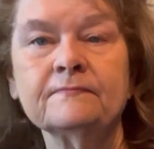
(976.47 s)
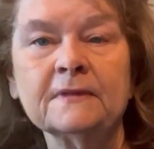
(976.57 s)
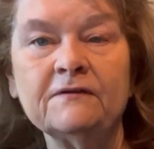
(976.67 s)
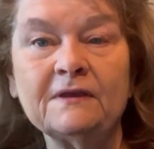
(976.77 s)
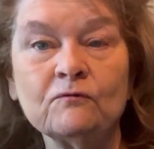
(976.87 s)

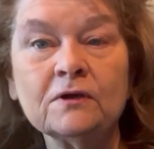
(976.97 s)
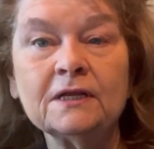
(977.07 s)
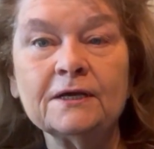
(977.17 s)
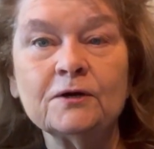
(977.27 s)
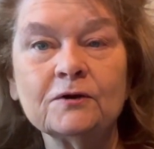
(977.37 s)
If they
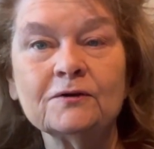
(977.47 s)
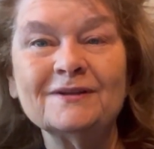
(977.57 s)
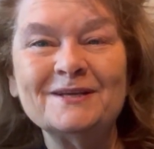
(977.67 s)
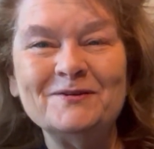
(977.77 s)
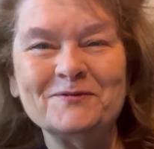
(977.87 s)
really
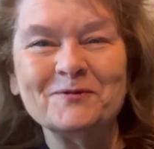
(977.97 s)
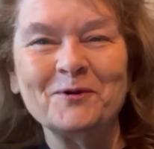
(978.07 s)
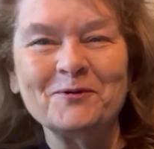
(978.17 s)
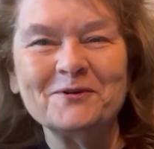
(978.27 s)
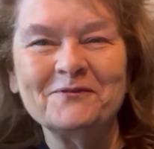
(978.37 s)
hurt, you'd
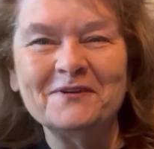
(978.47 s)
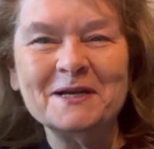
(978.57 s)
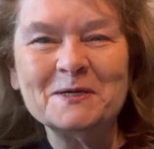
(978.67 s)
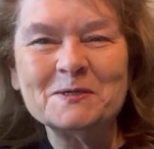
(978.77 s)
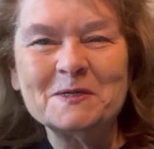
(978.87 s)
roll your
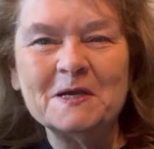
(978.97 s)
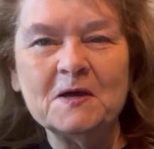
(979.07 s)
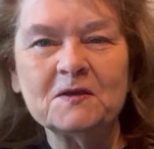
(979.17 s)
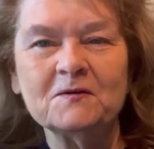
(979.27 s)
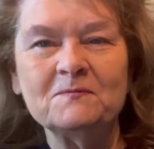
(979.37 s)
fingers
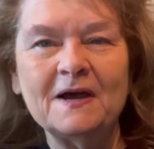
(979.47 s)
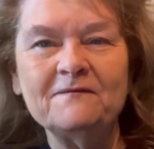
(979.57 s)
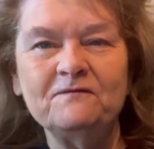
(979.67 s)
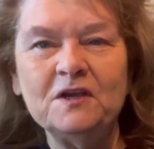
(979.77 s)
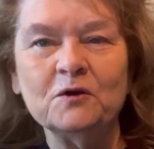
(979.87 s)
together. My
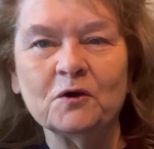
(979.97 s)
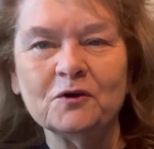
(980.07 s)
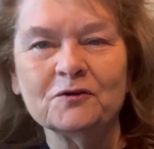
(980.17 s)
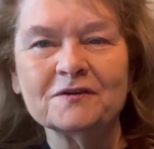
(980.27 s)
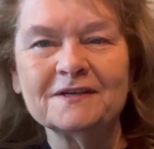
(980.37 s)
feet
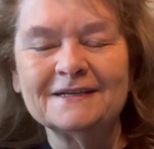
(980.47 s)
hurt.